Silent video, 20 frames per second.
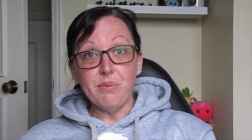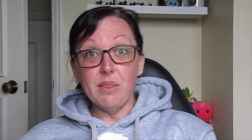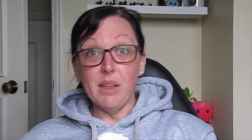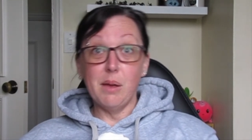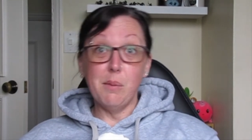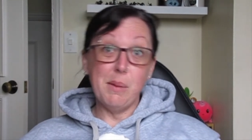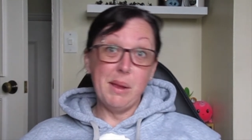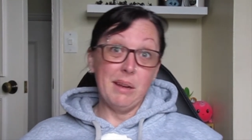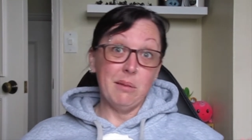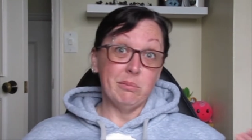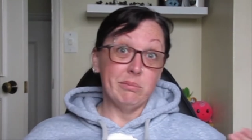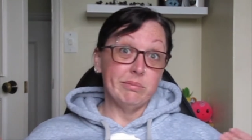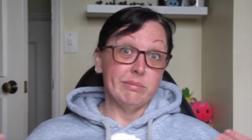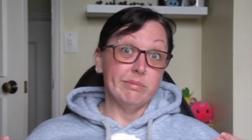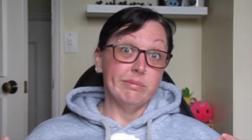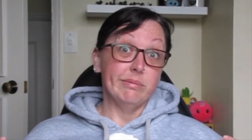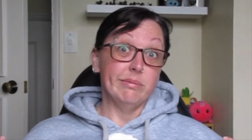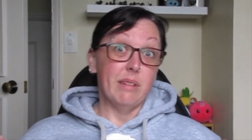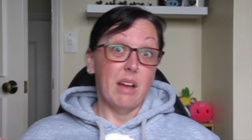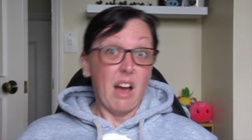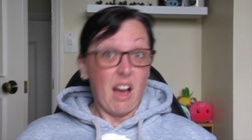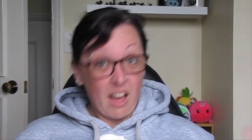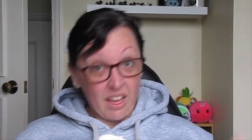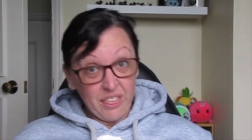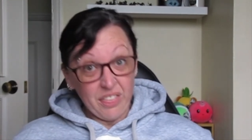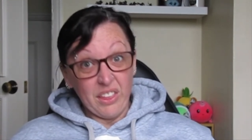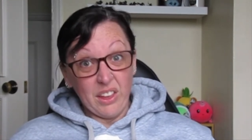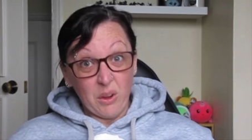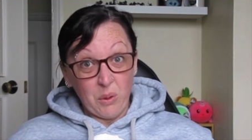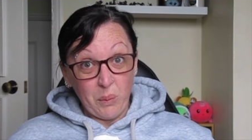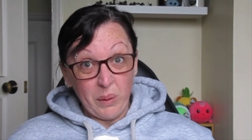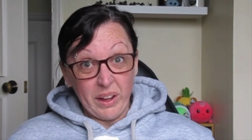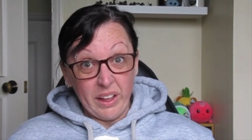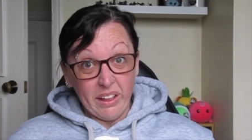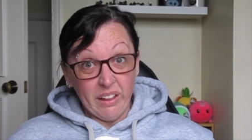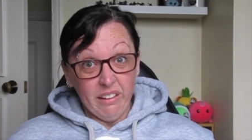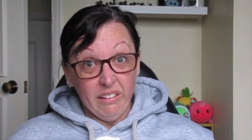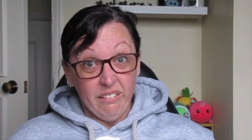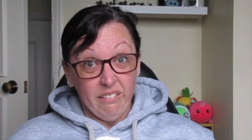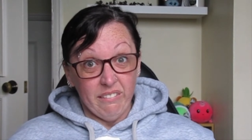I mean, I think we
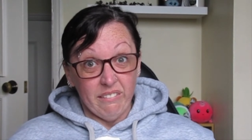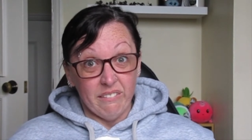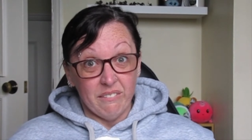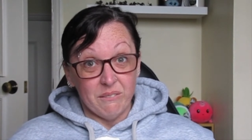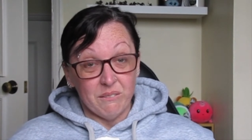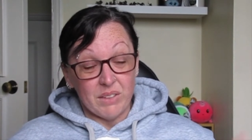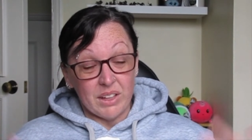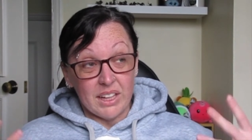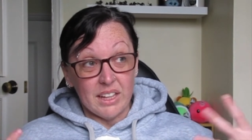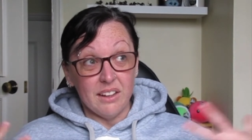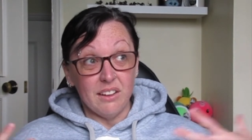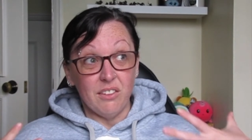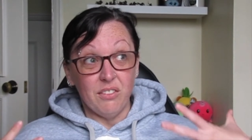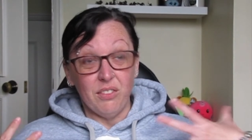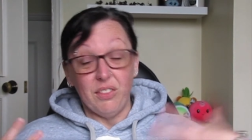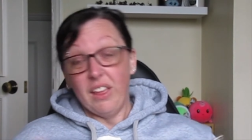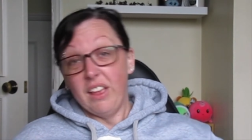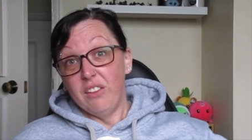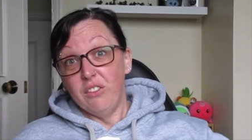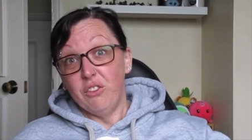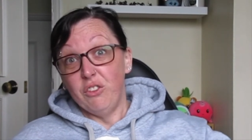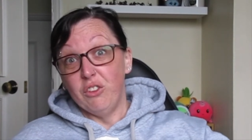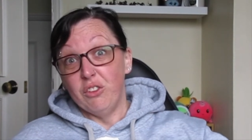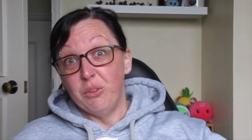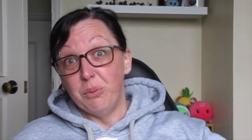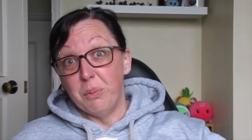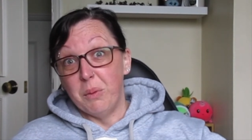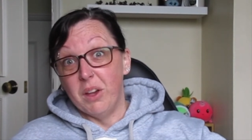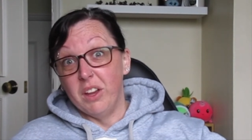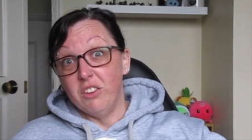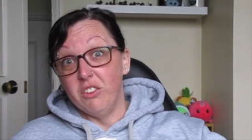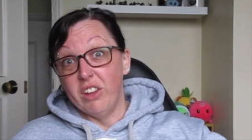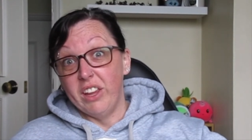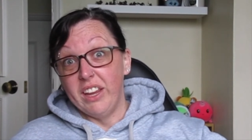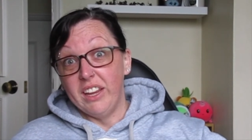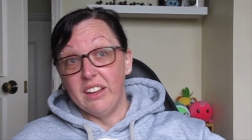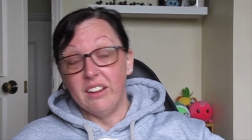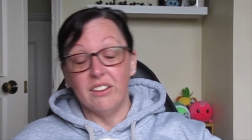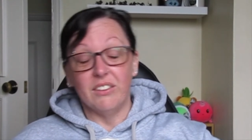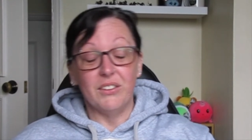are, but that's just my
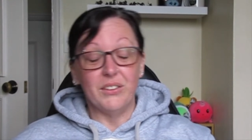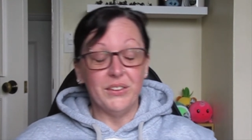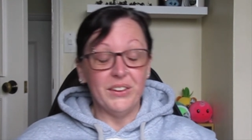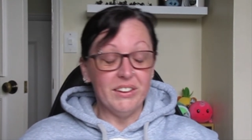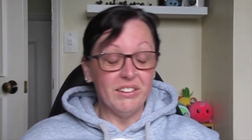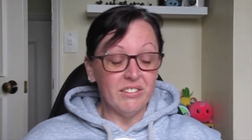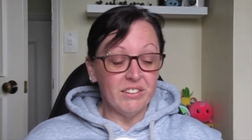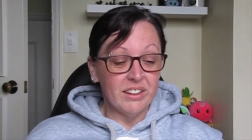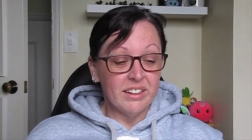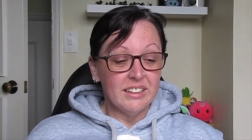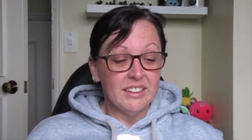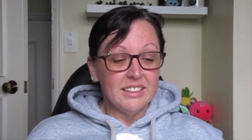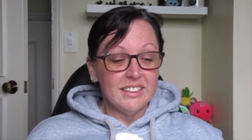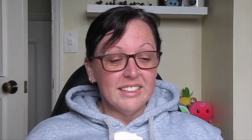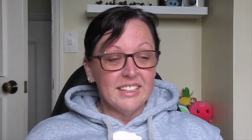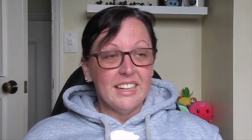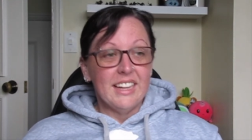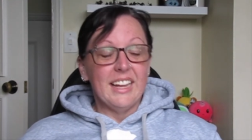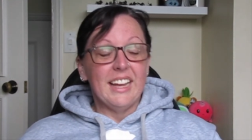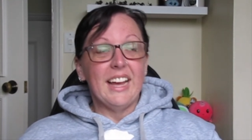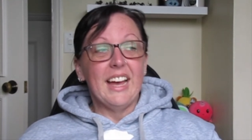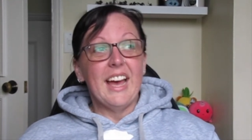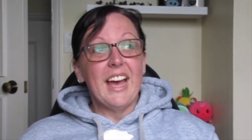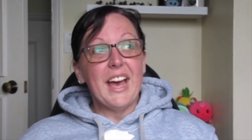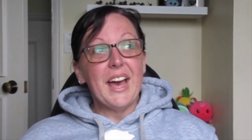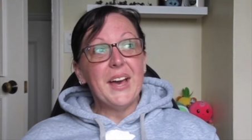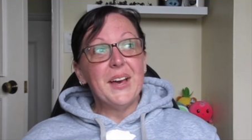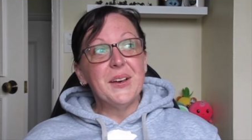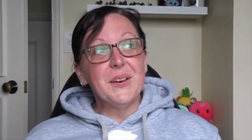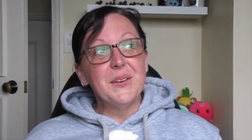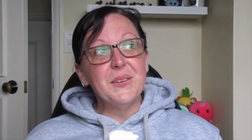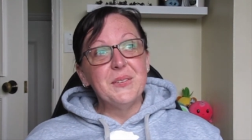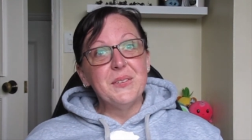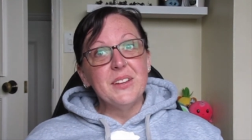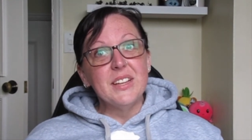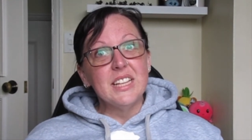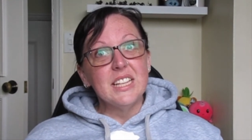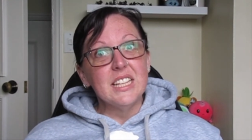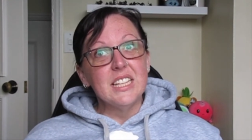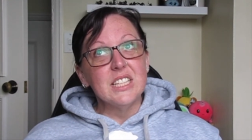take on it.
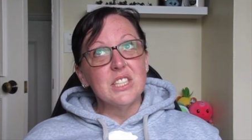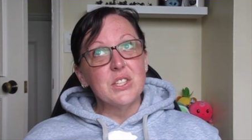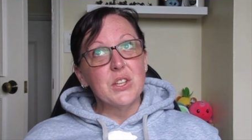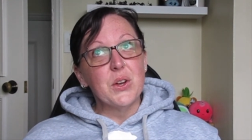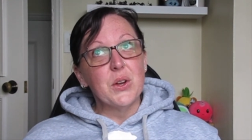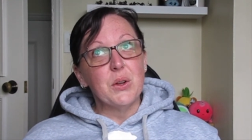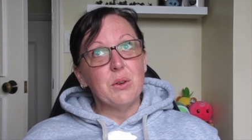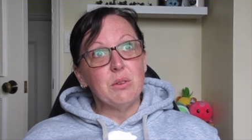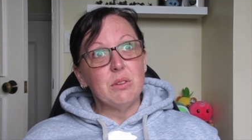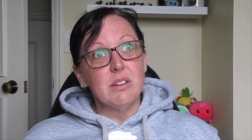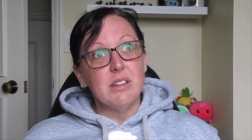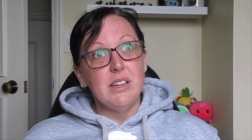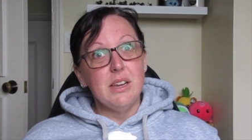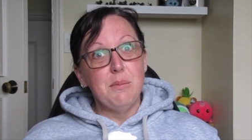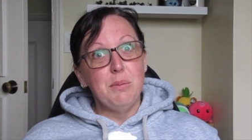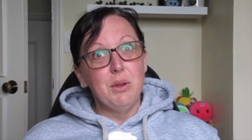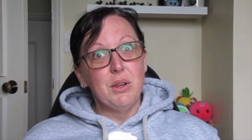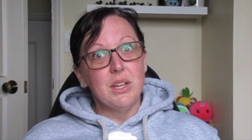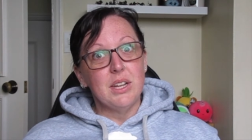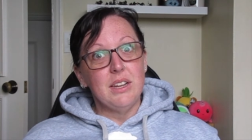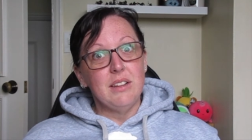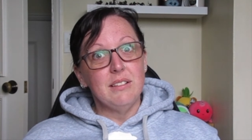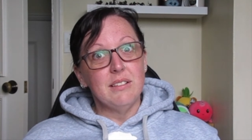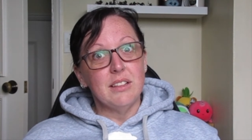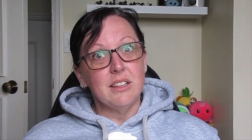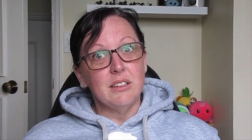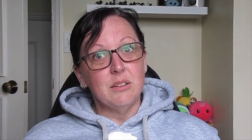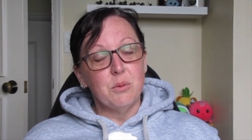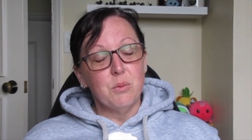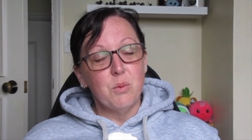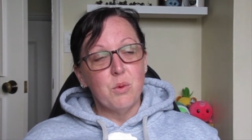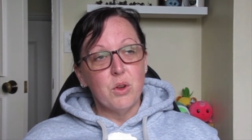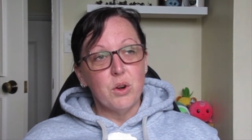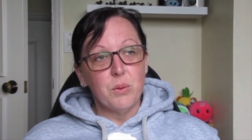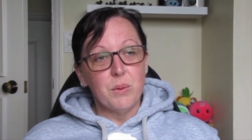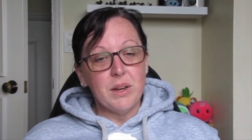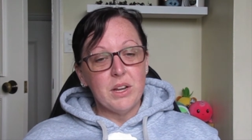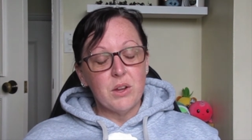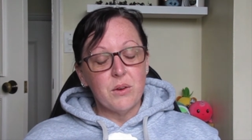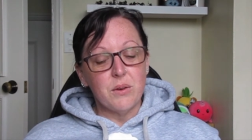Um, so Nebuchadnezzar, what
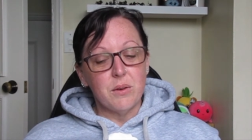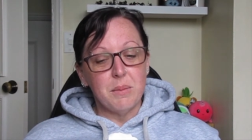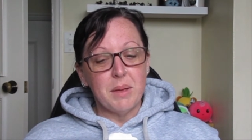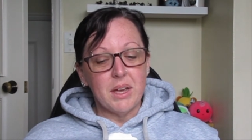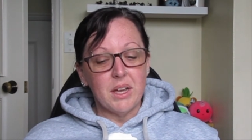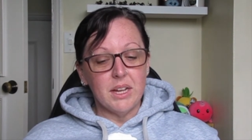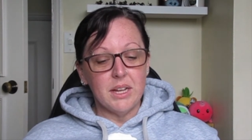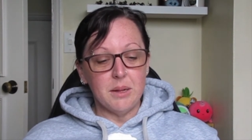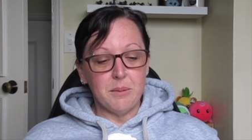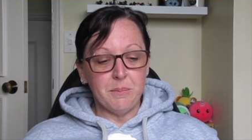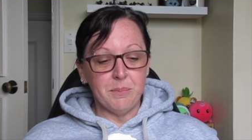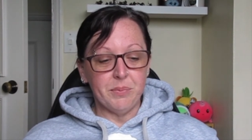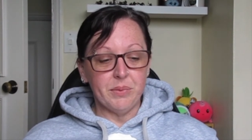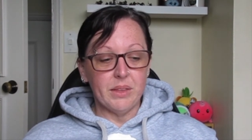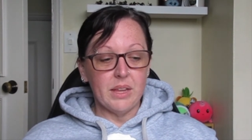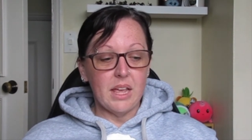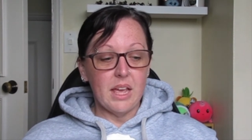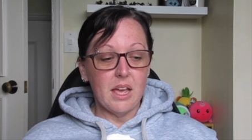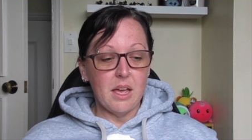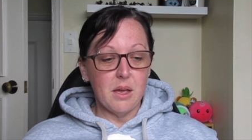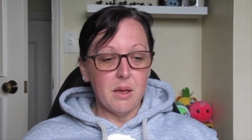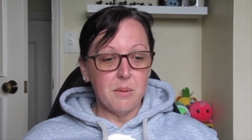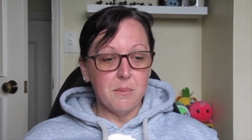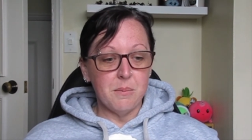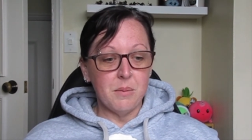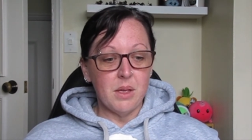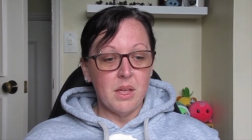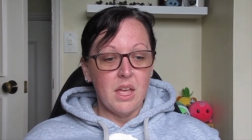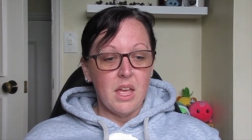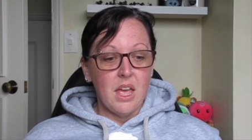do we know about him? Um,